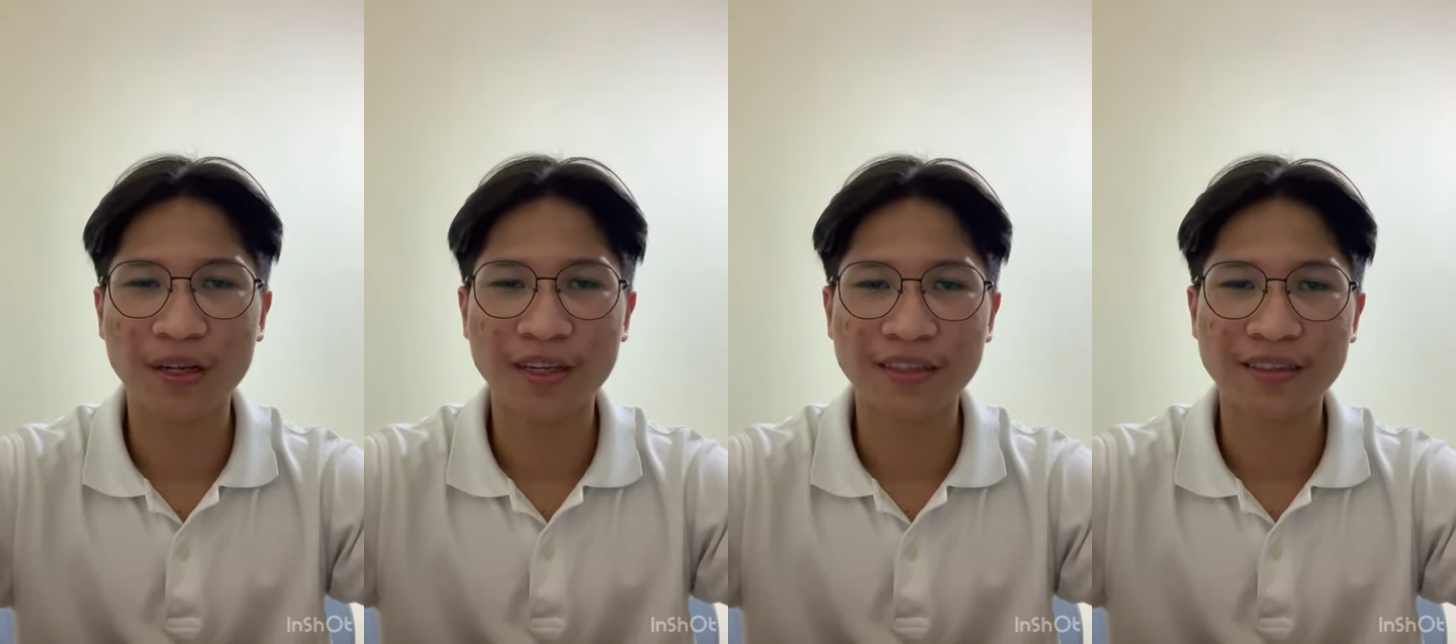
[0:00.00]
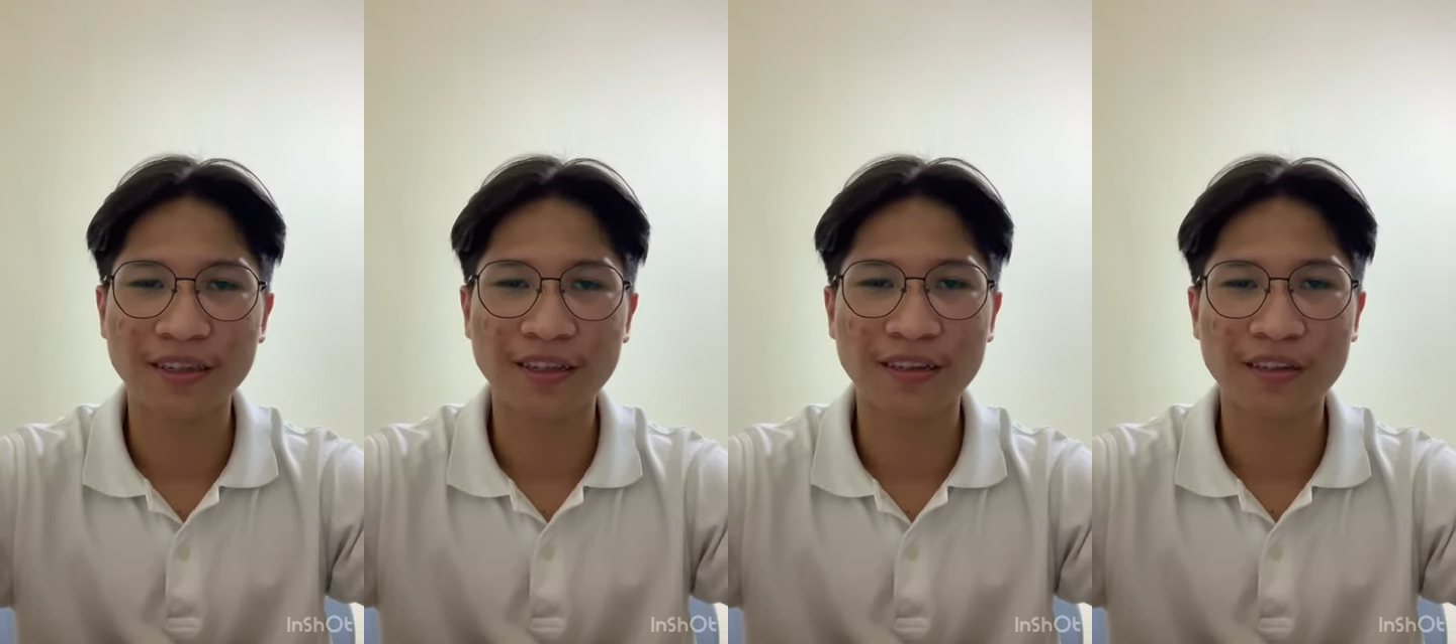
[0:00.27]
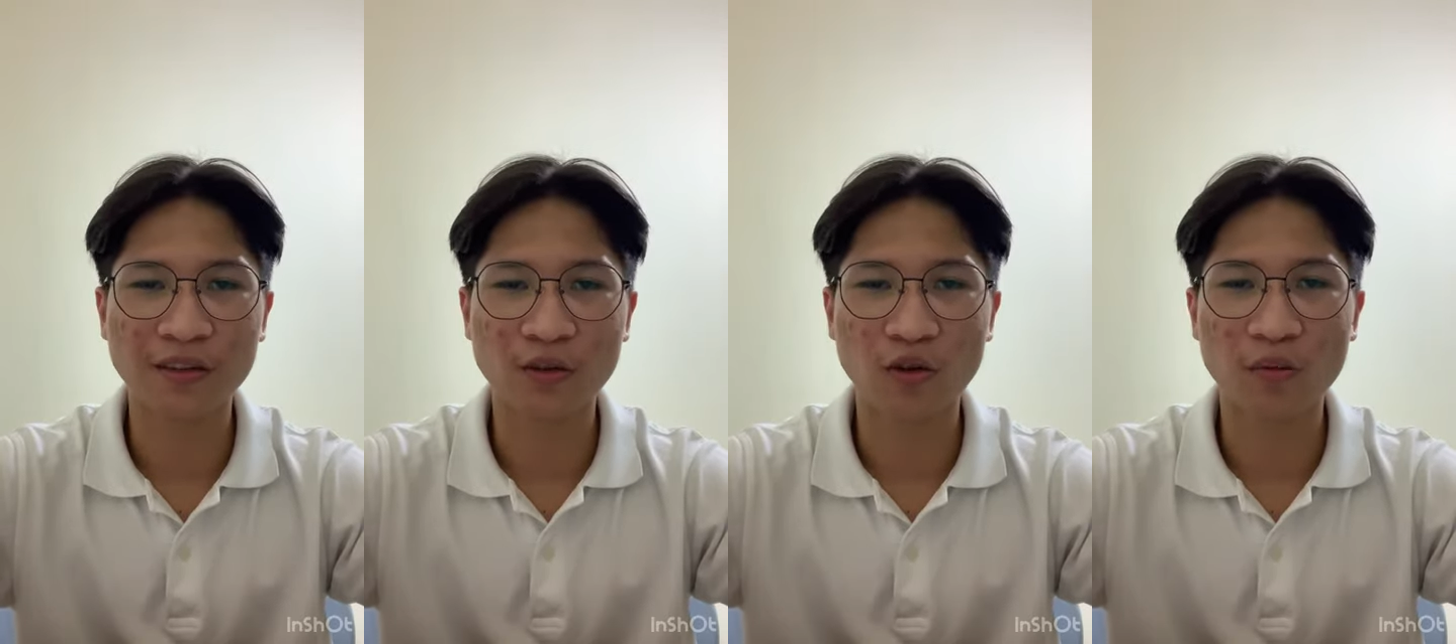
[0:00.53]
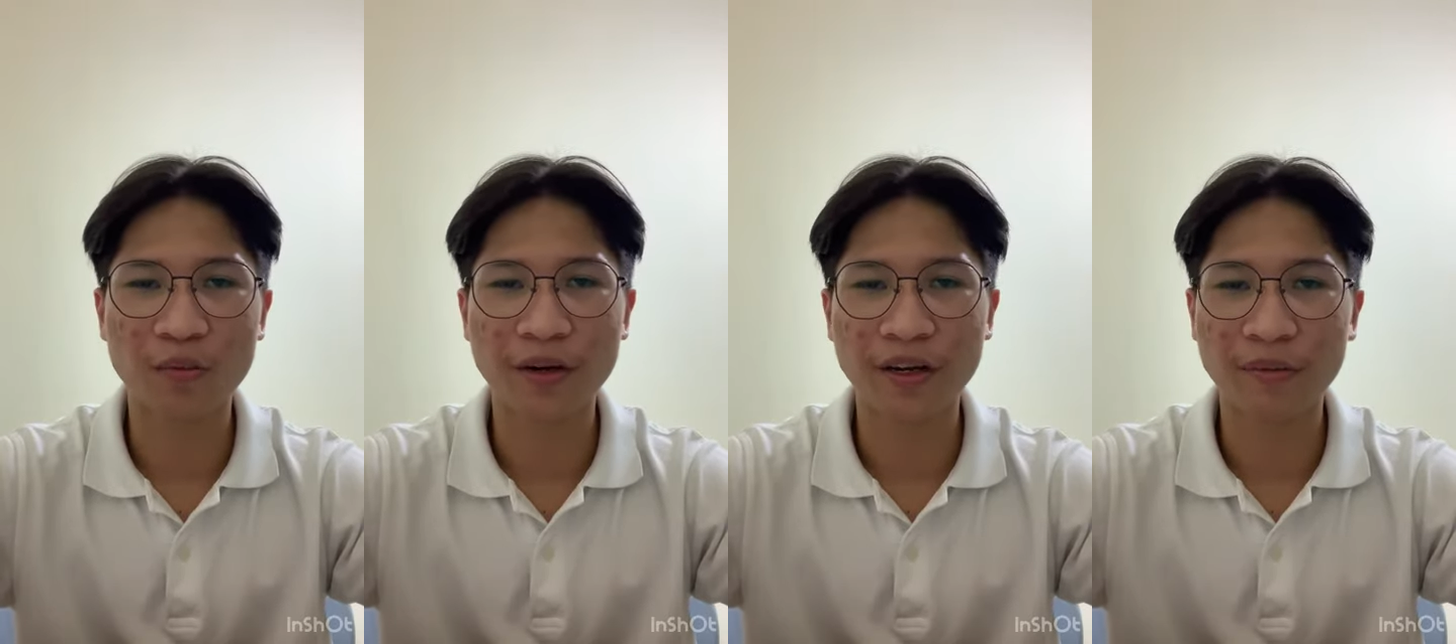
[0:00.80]
started to
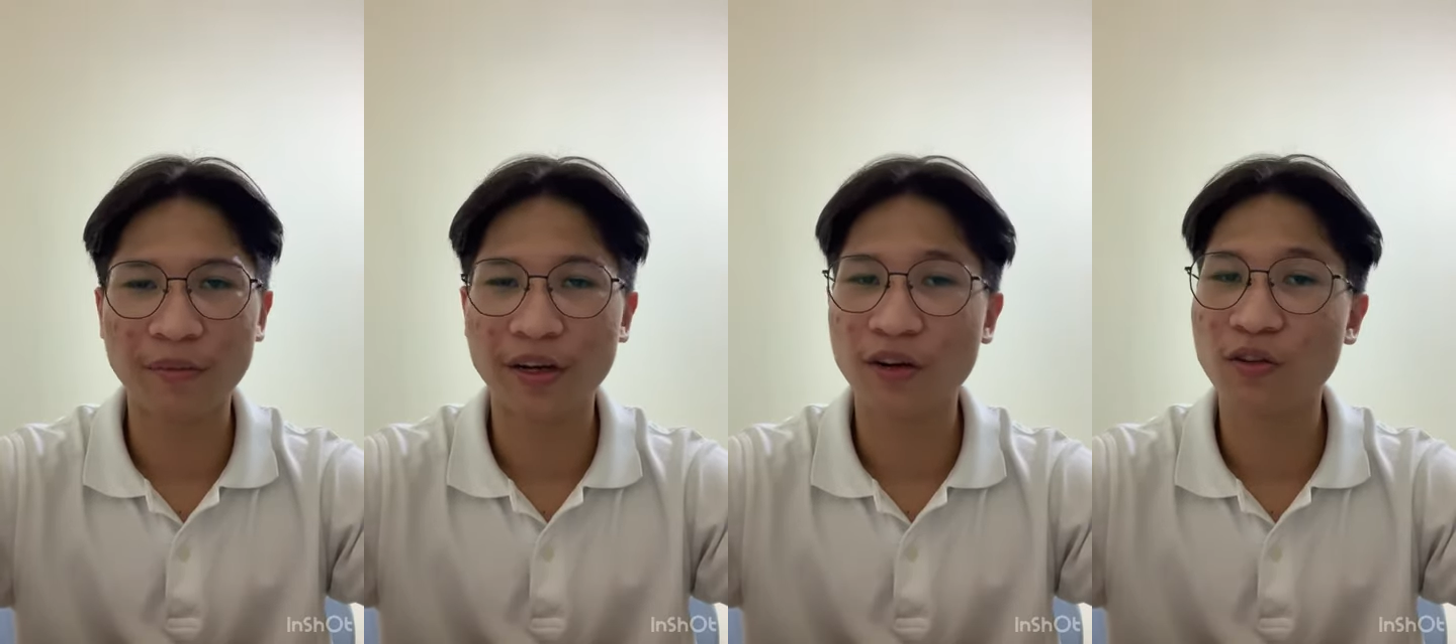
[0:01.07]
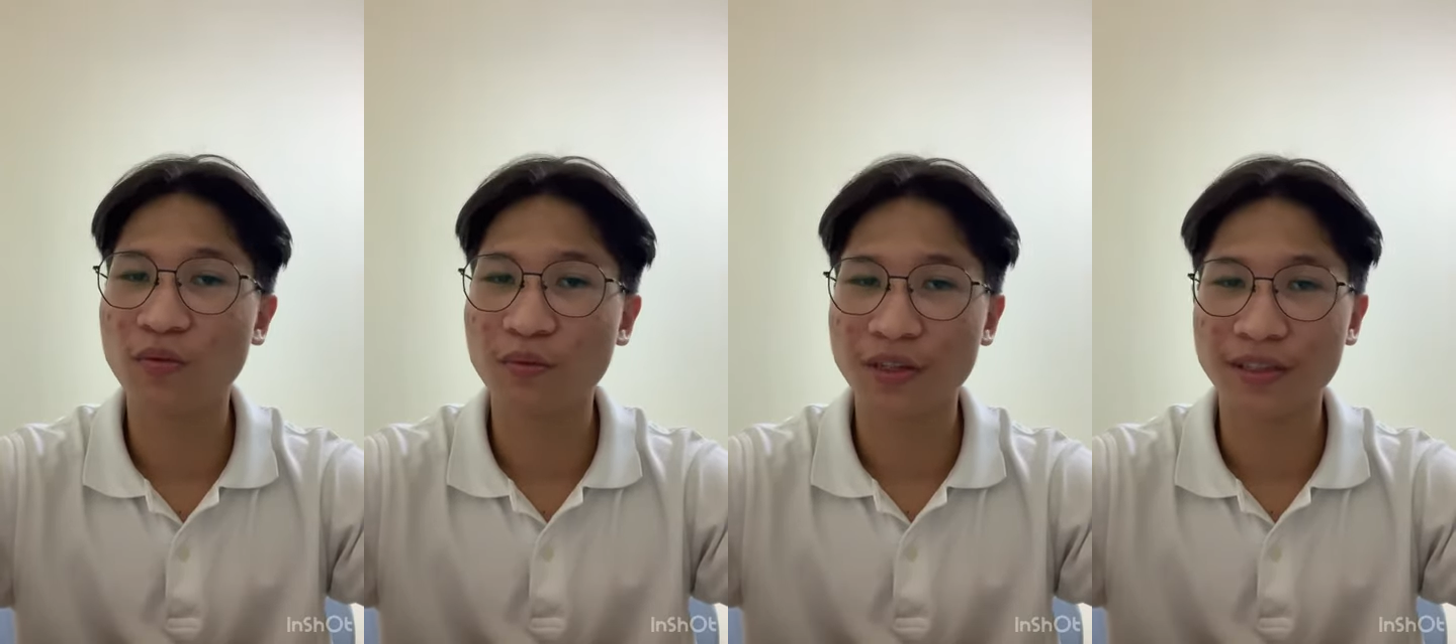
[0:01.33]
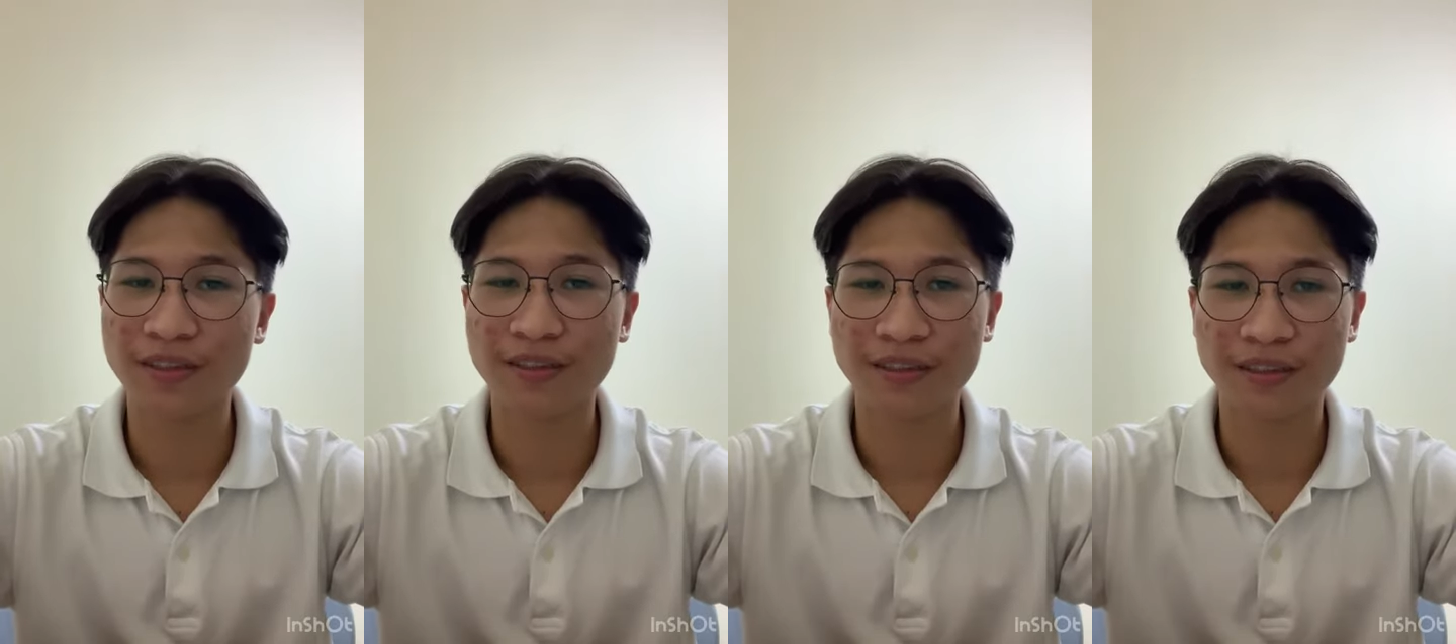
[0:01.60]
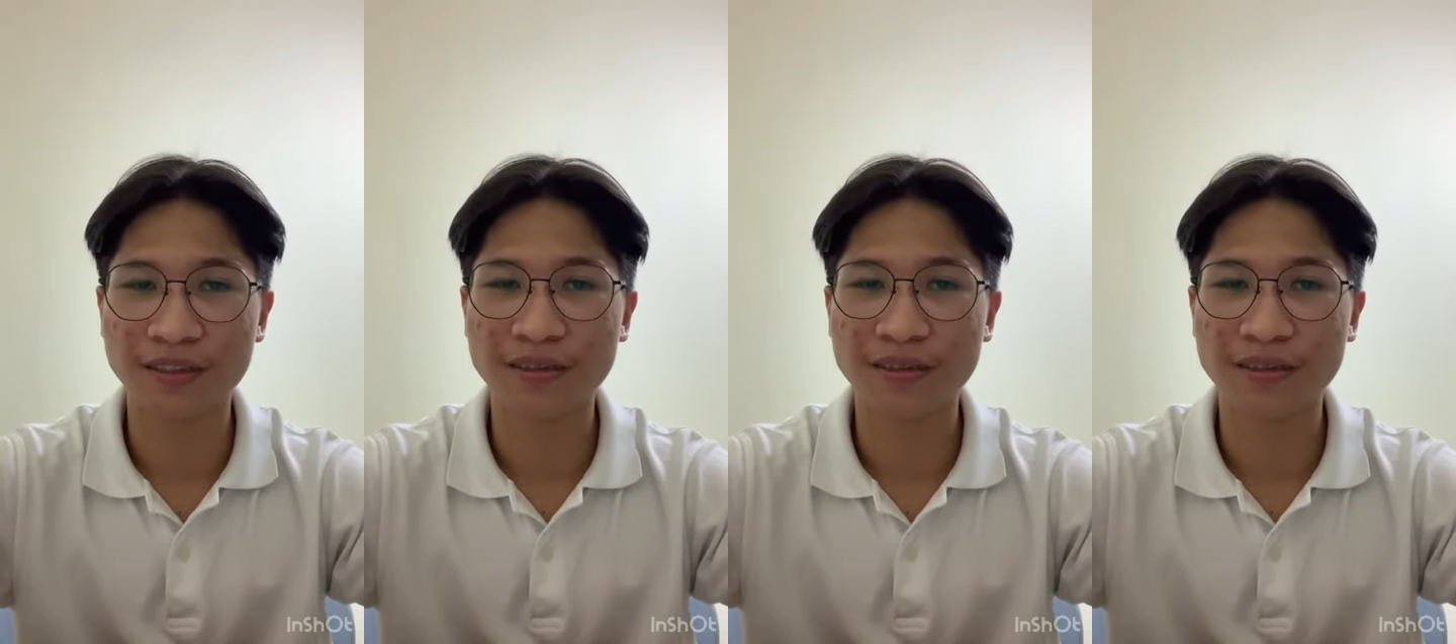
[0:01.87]
open up their own businesses,